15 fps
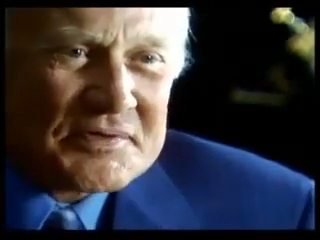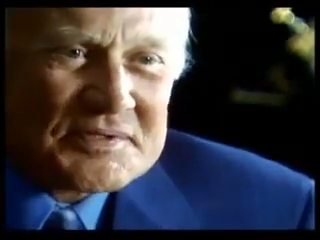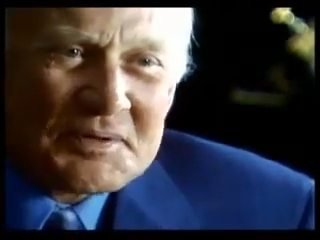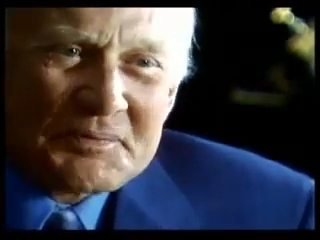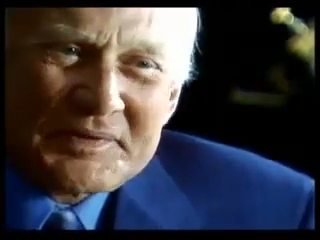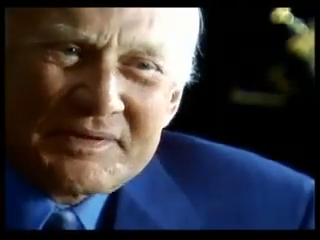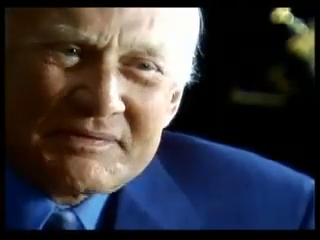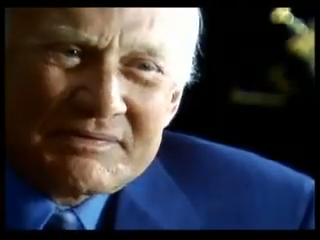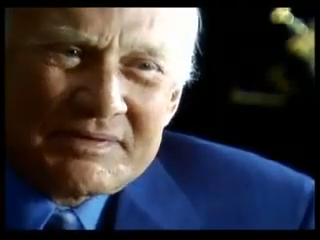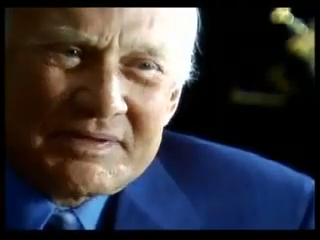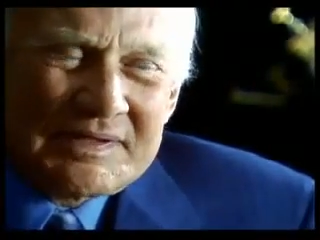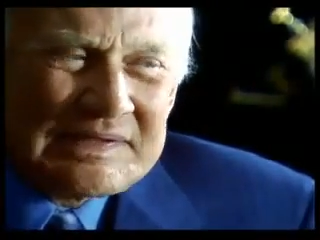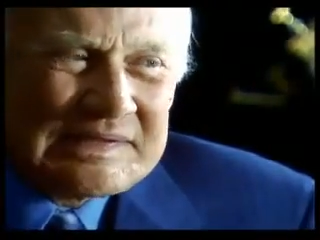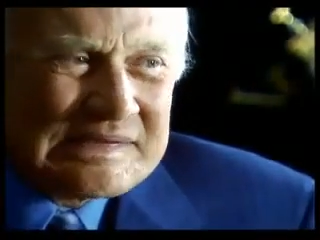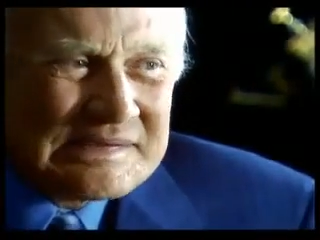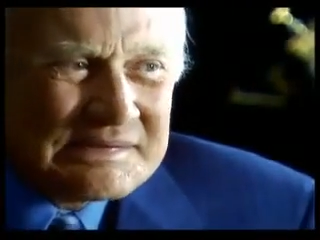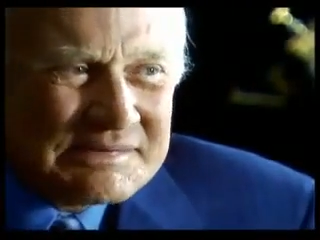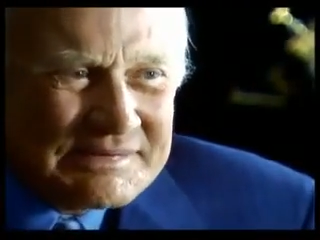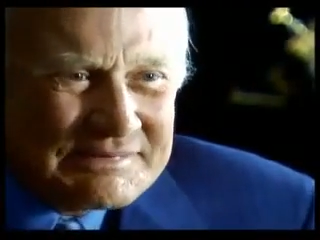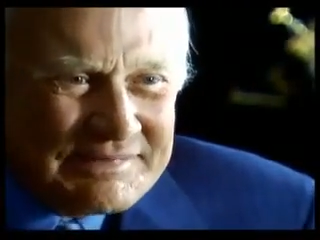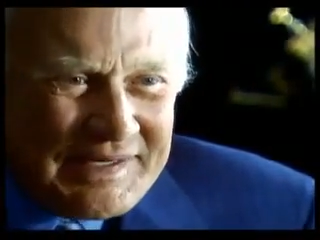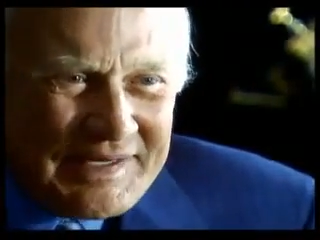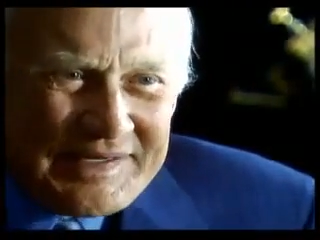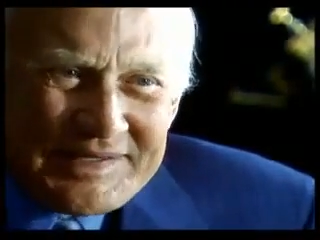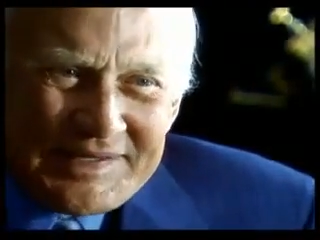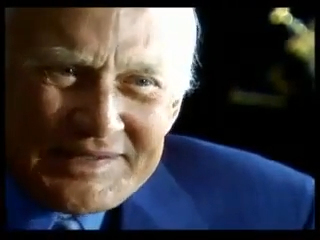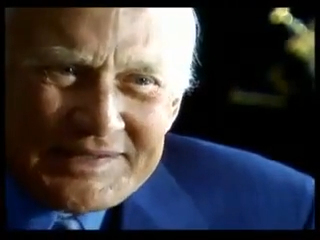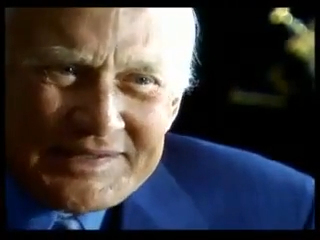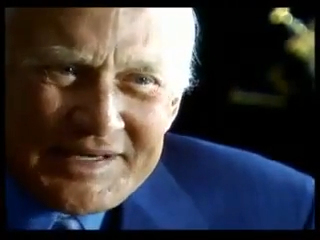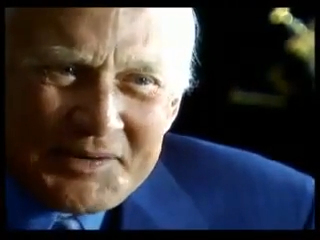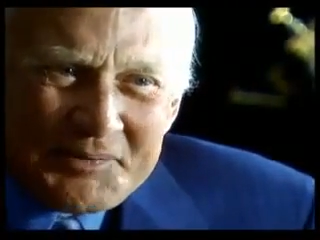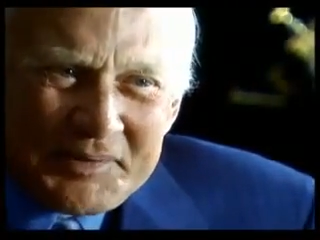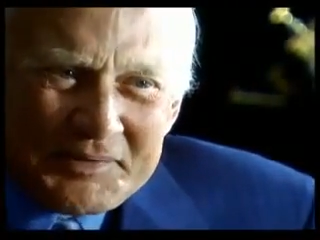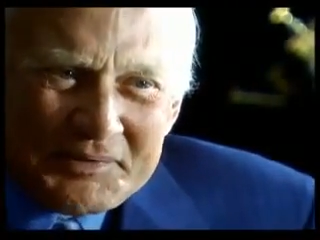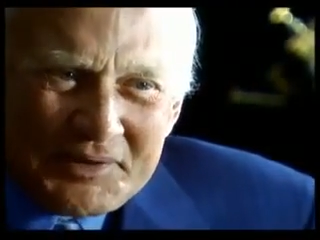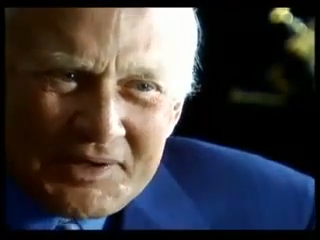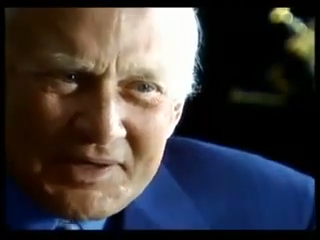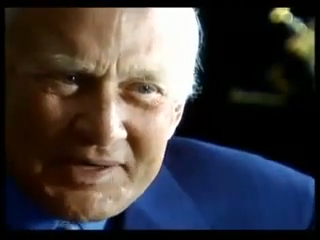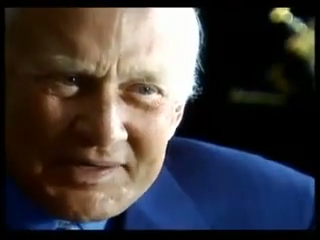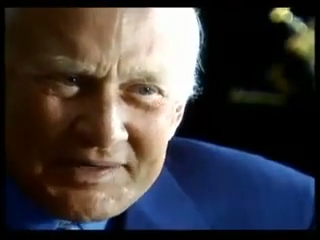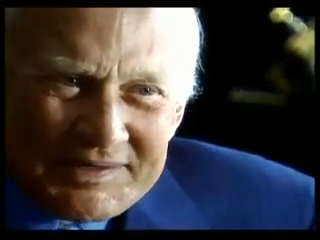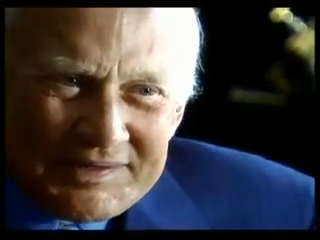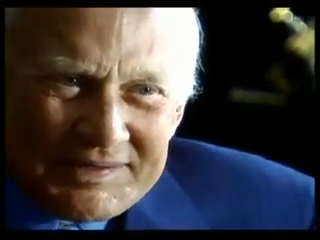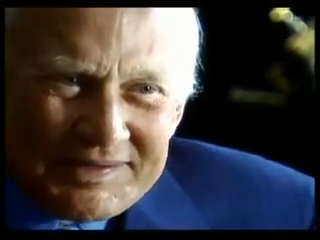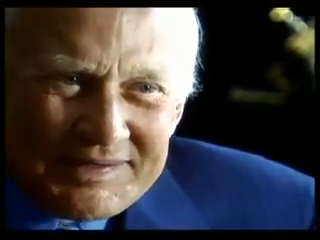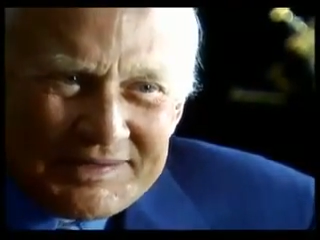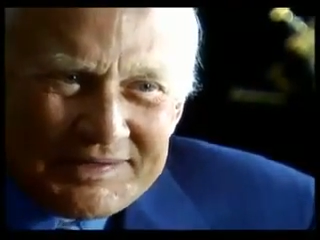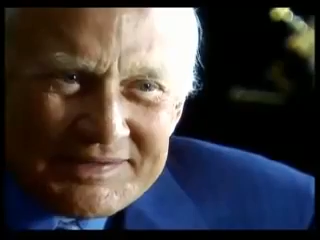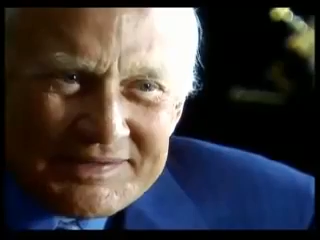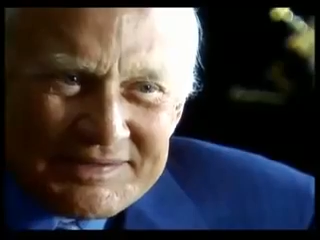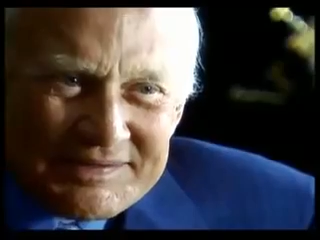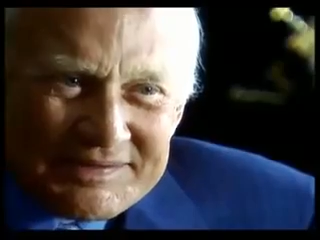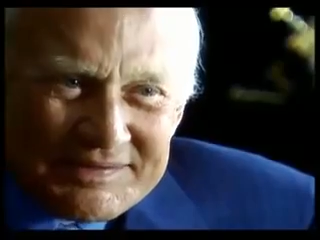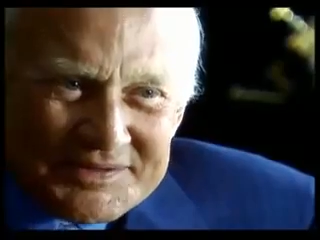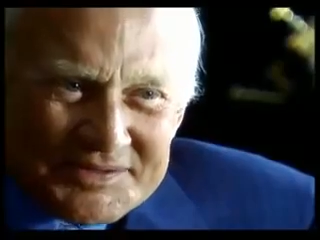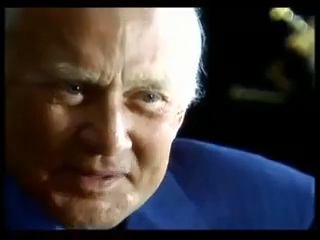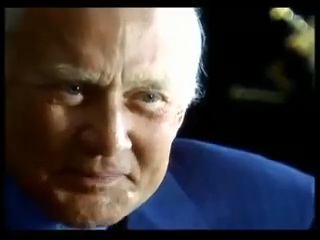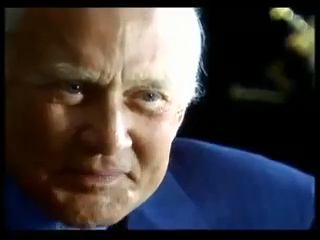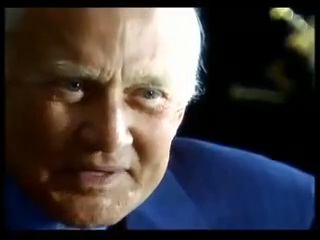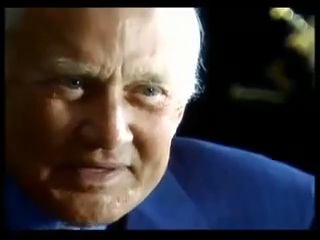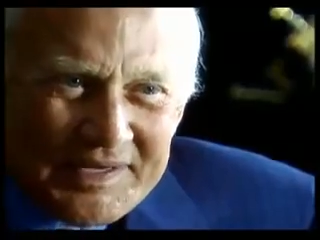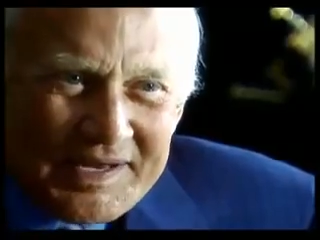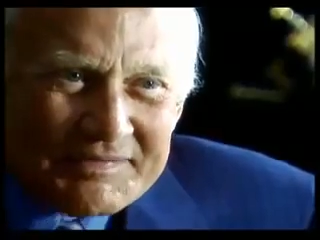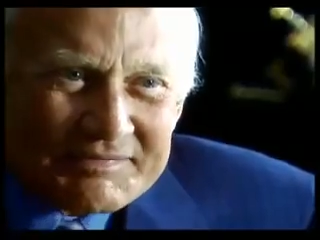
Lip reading: So we really didn't think we were looking at something that